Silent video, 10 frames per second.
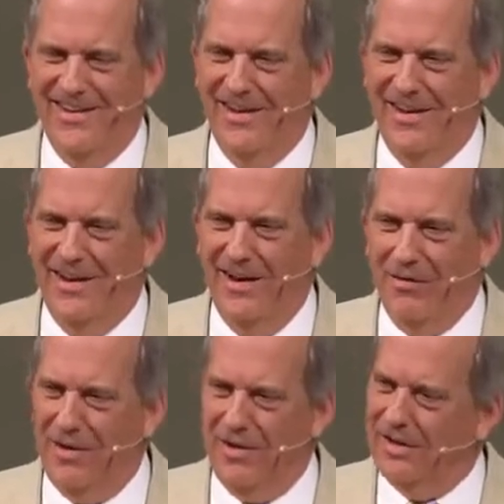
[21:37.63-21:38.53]
And
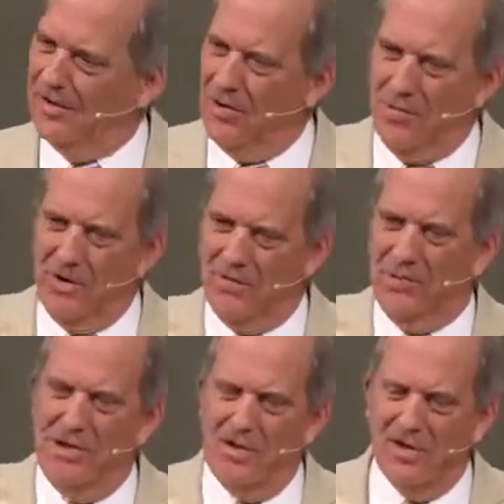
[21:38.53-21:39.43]
we got, the horns were
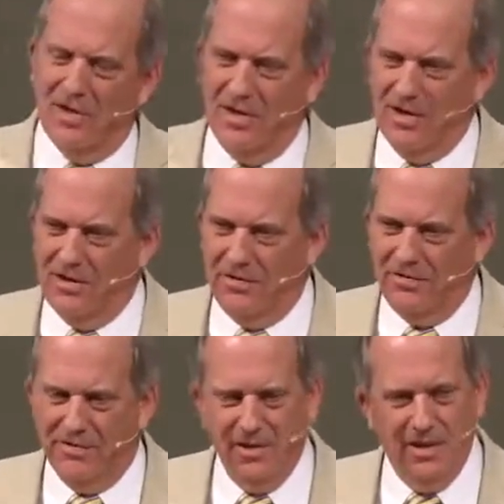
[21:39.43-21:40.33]
honking at
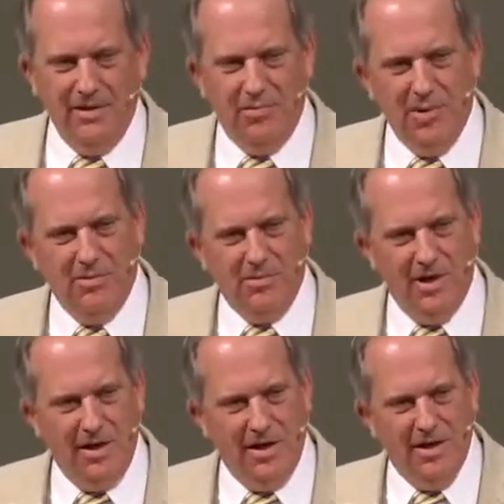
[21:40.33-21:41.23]
us, and people were
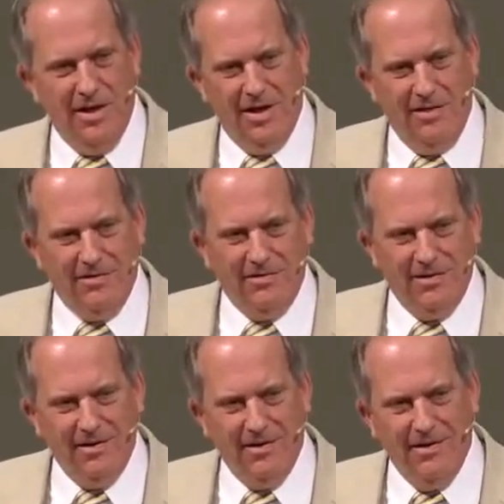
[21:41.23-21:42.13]
yelling at us,
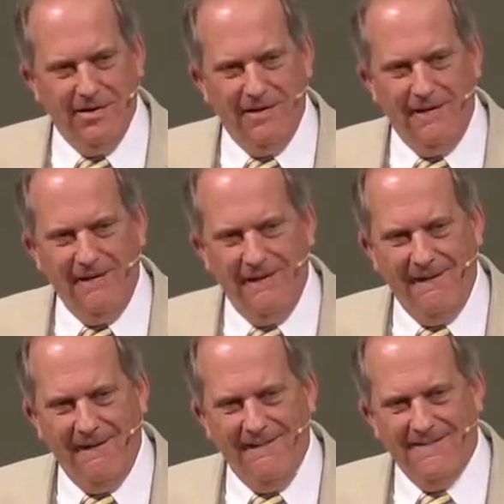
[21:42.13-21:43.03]
and
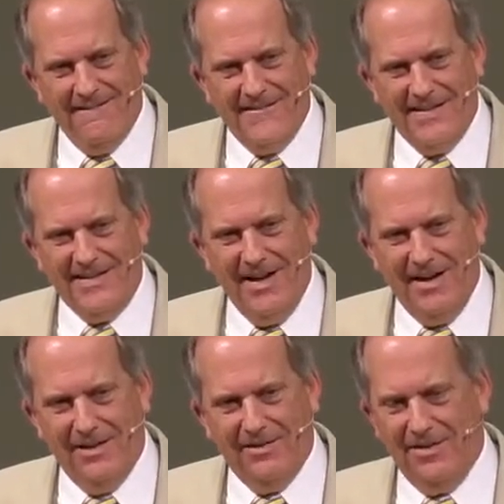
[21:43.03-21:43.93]

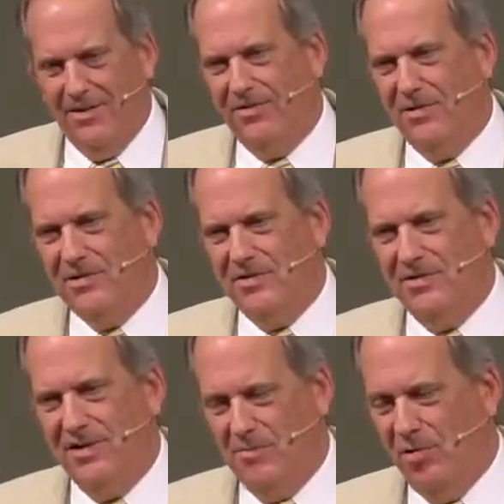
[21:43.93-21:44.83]
telling us all sorts of
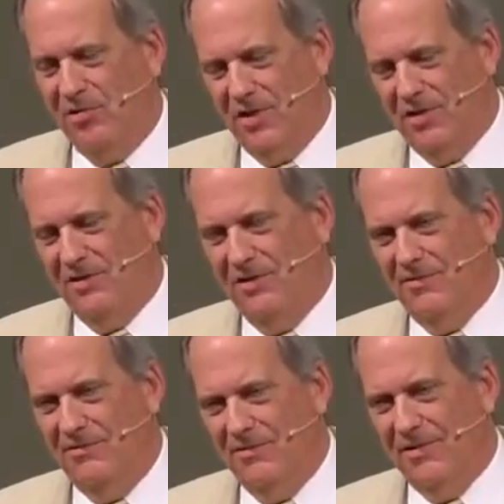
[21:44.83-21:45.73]
things, mostly good,
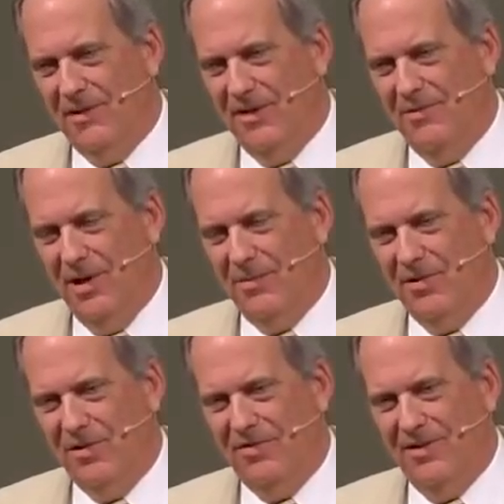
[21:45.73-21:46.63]
I'm happy
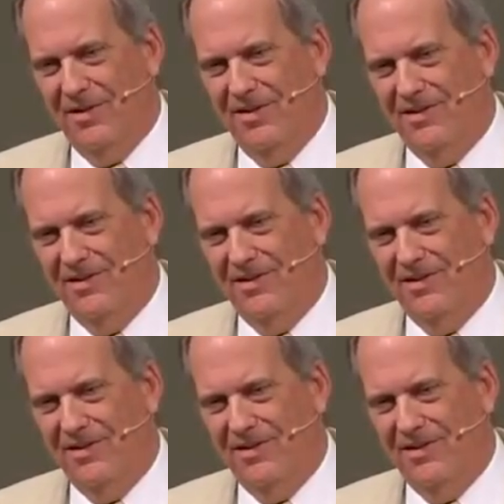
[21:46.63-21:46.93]
to say.